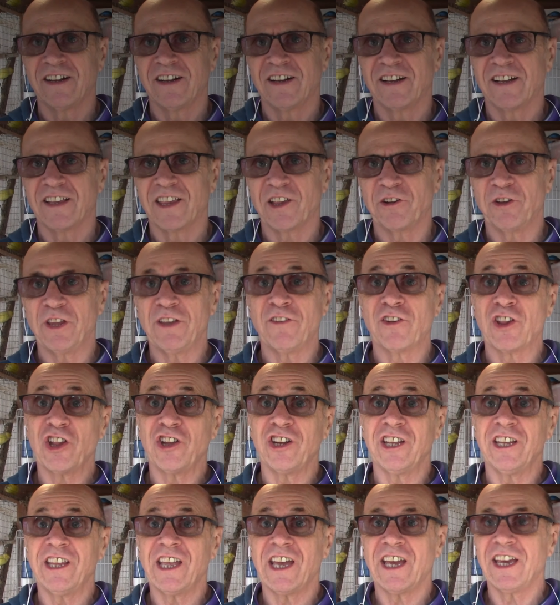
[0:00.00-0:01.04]
So another
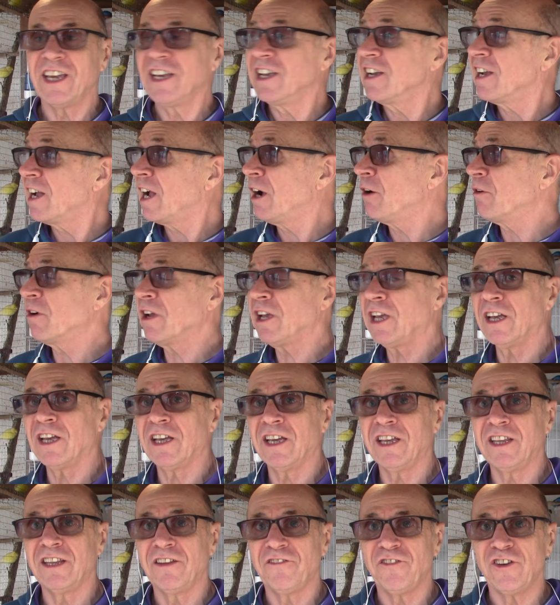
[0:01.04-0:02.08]
sunny day out here
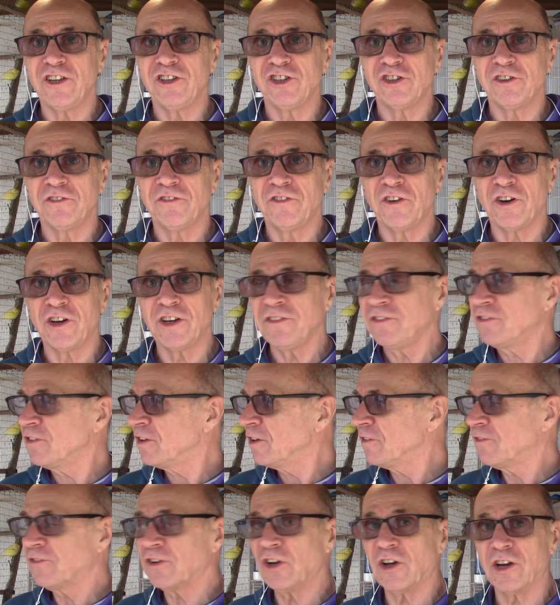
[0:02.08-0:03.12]
in the Finch and
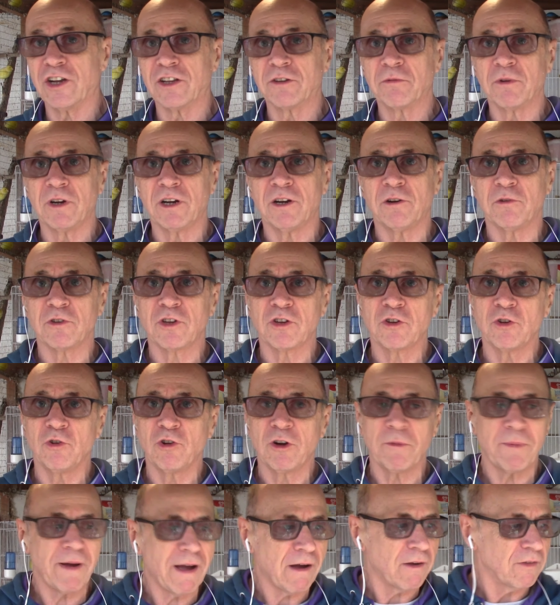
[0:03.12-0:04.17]
Fife flight. Well, to
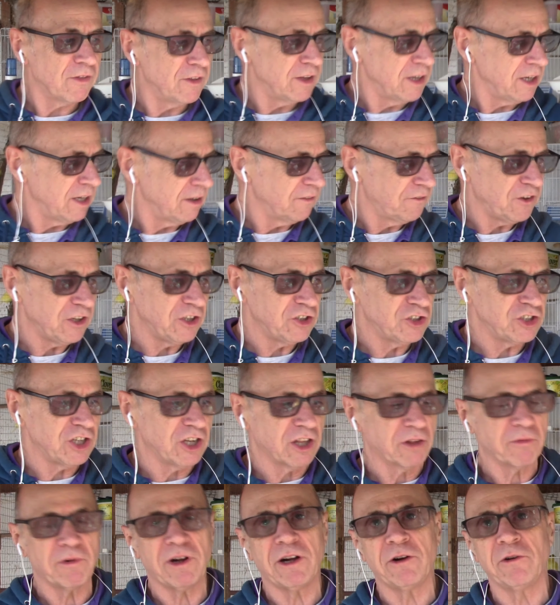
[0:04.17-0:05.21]
talk about the
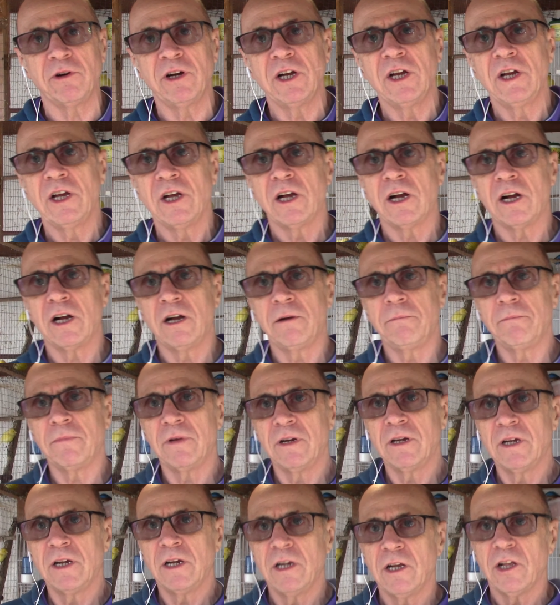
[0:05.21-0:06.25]
finches. Well,
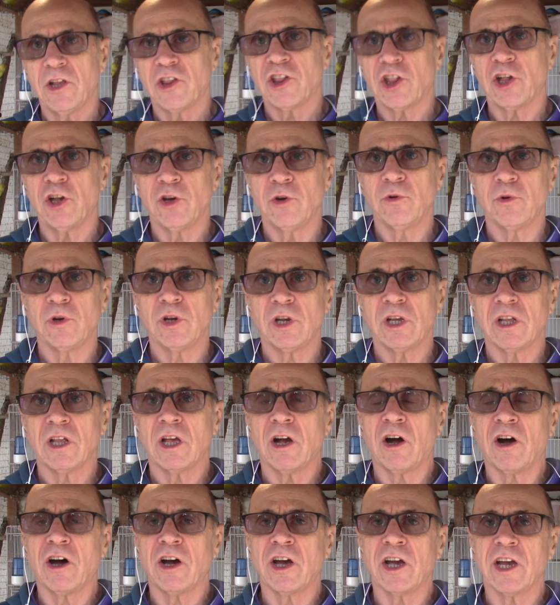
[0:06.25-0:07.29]
so
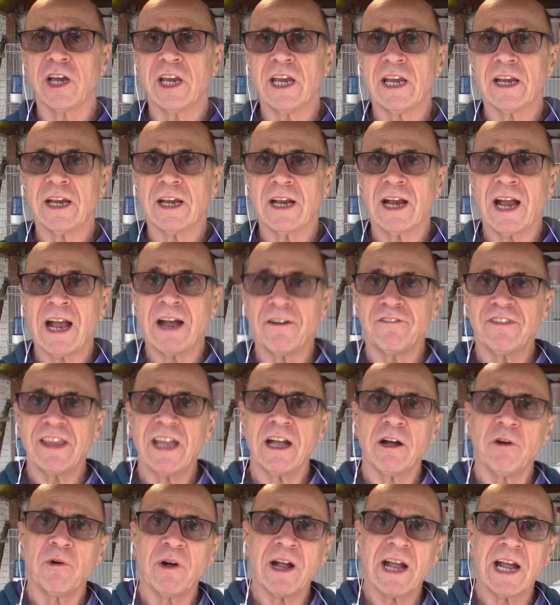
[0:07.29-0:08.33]
I have
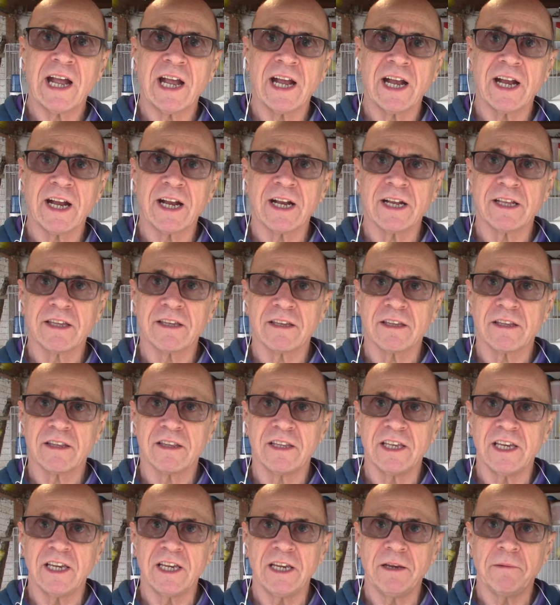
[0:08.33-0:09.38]
now had
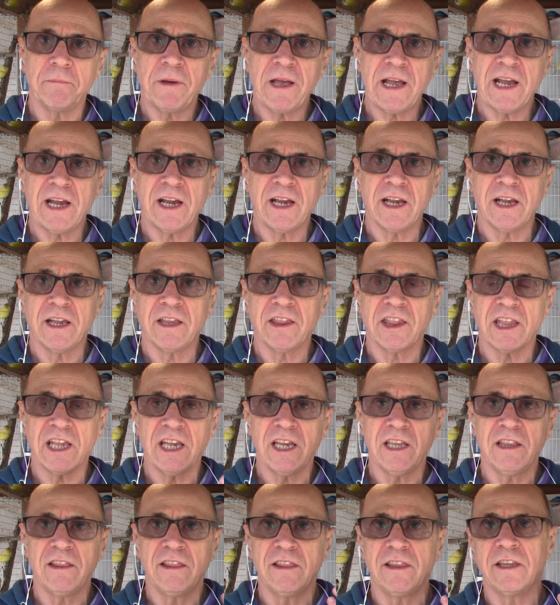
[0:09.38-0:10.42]
the pairs
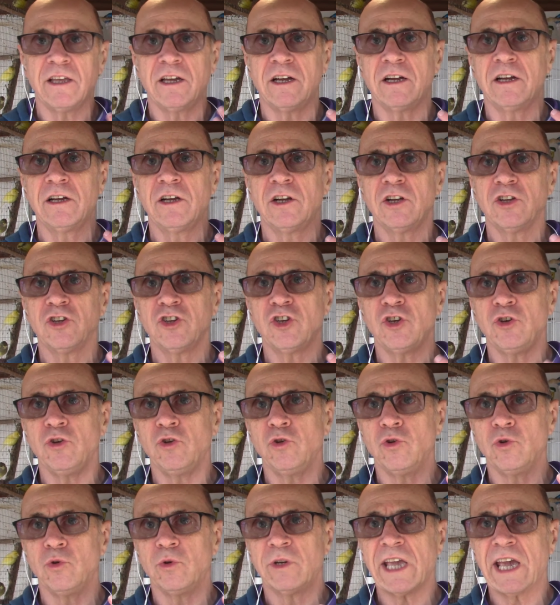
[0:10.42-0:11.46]
in the
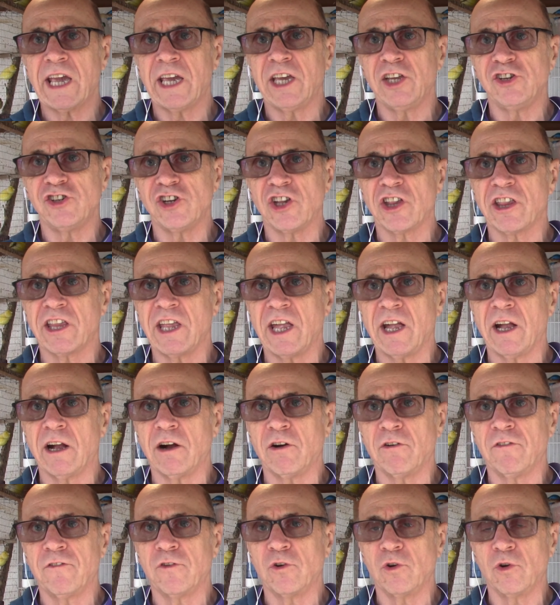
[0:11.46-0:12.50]
2 cages
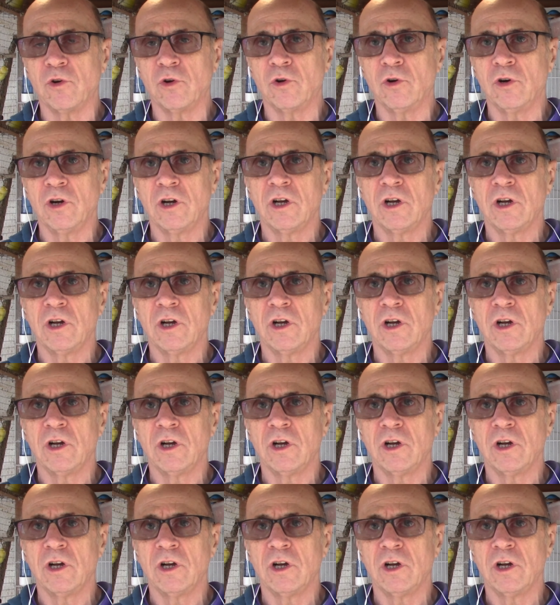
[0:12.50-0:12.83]
now for